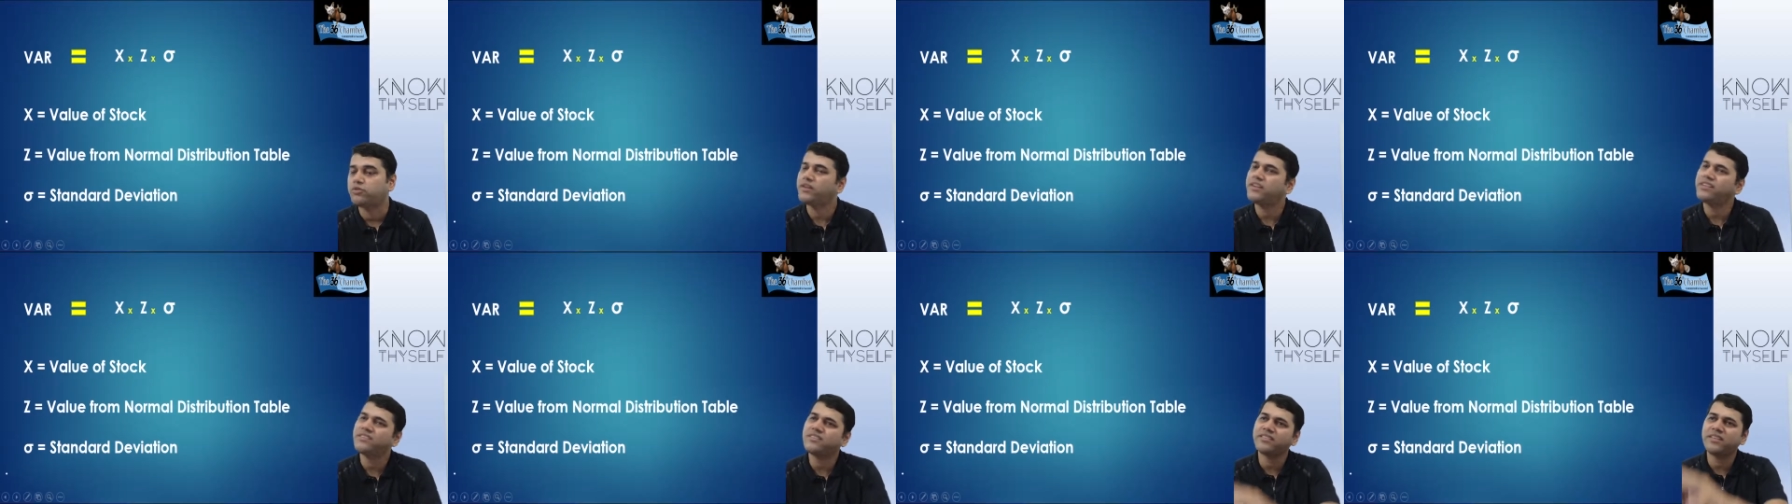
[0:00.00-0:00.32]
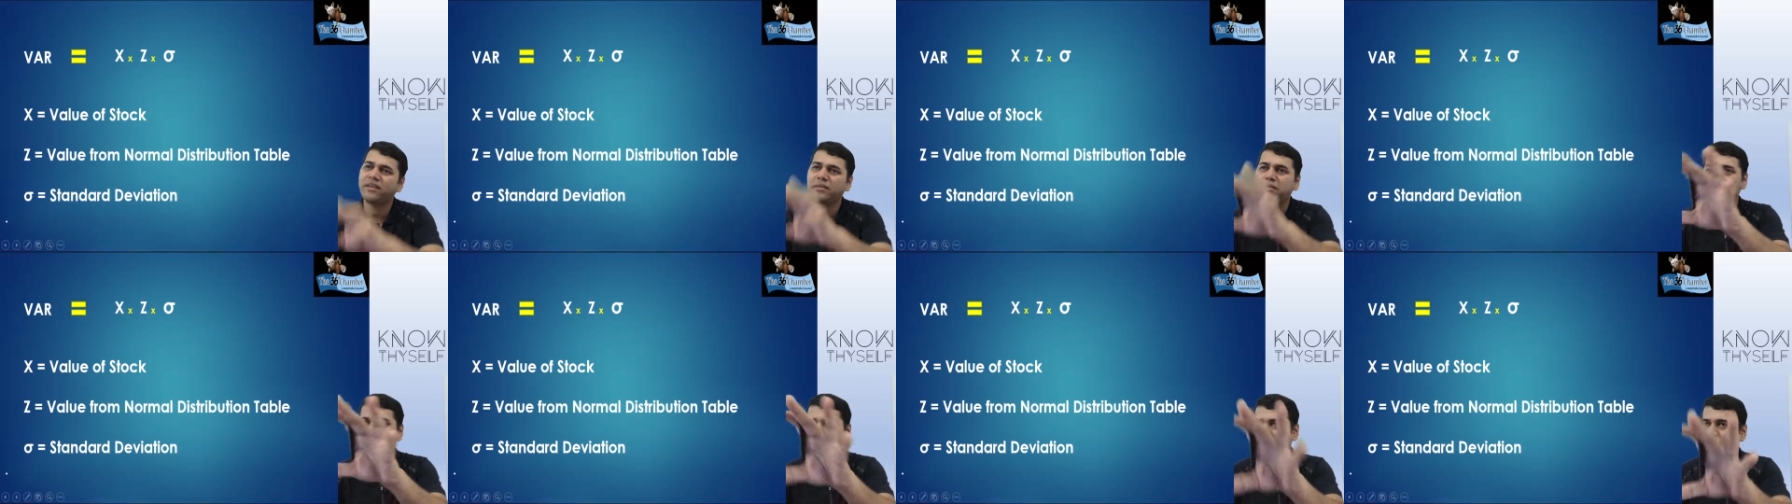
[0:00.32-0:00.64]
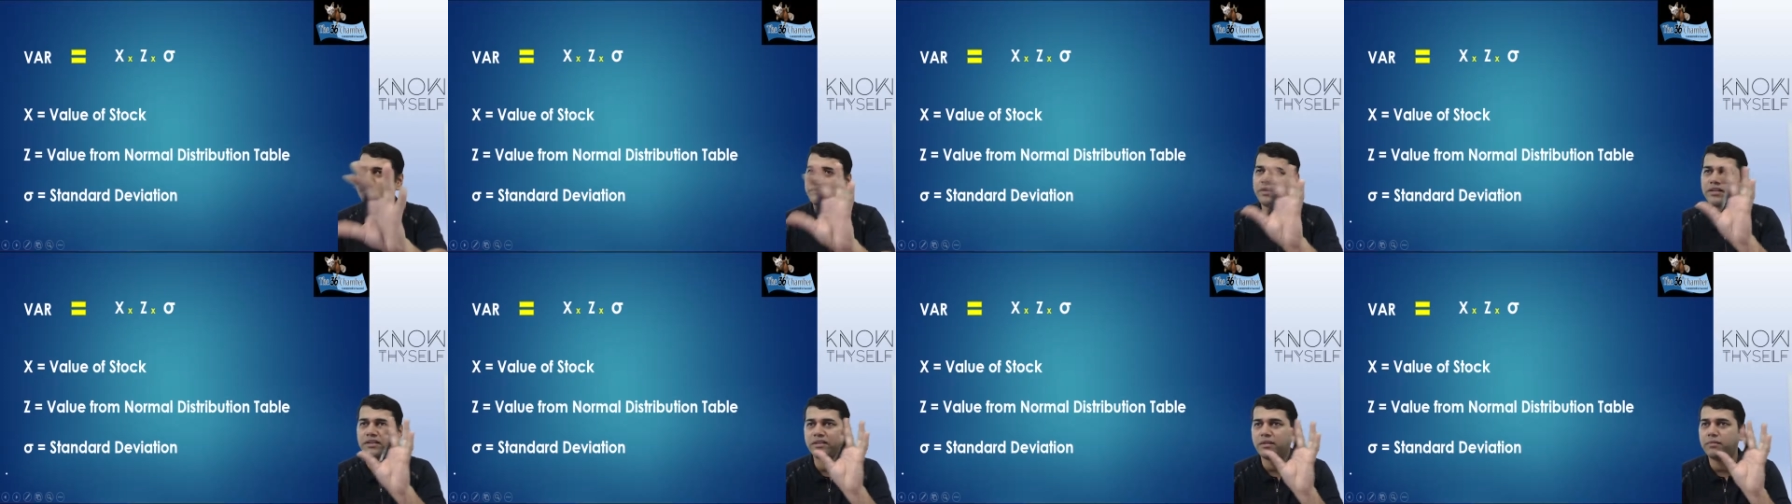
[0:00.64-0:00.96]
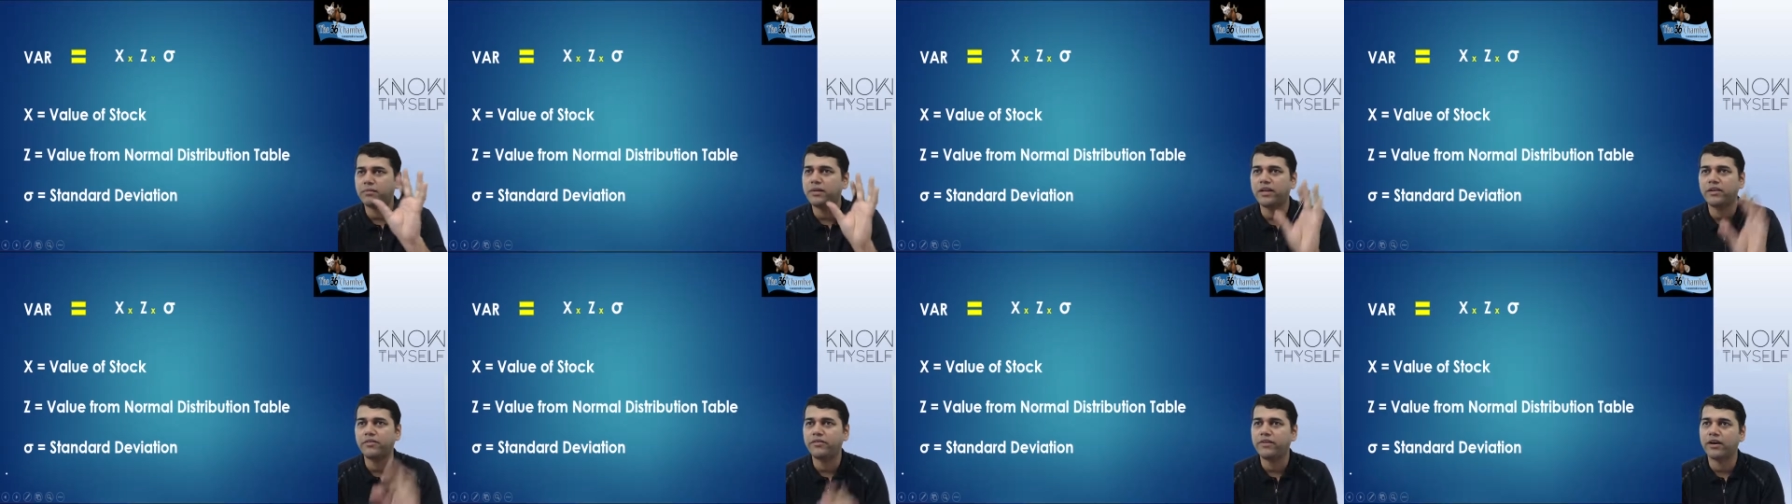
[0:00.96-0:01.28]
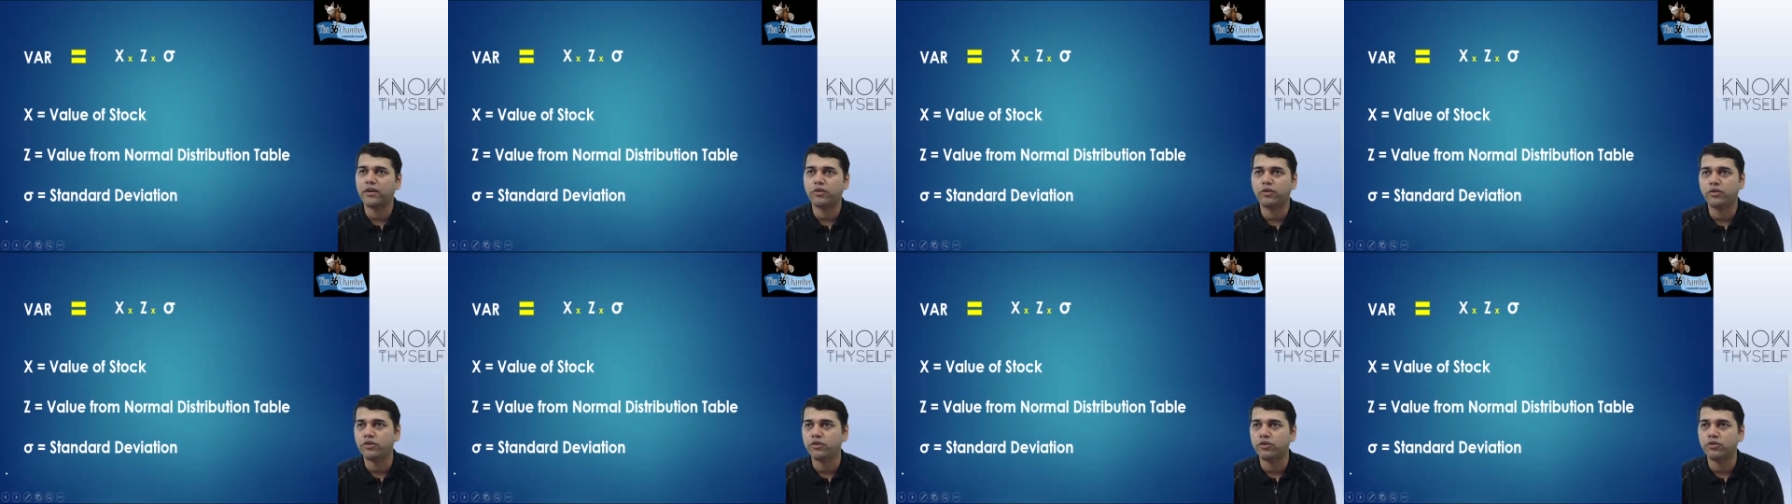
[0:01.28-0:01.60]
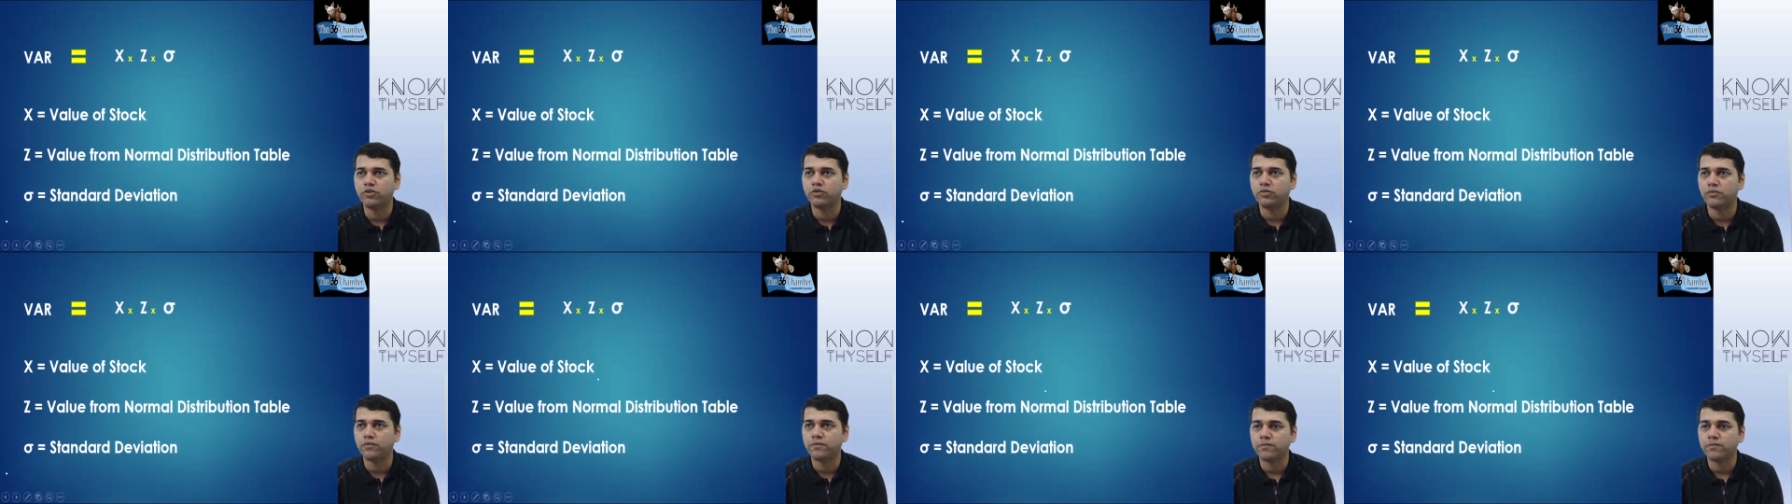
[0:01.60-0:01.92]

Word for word: It's the same something similar we are going to do.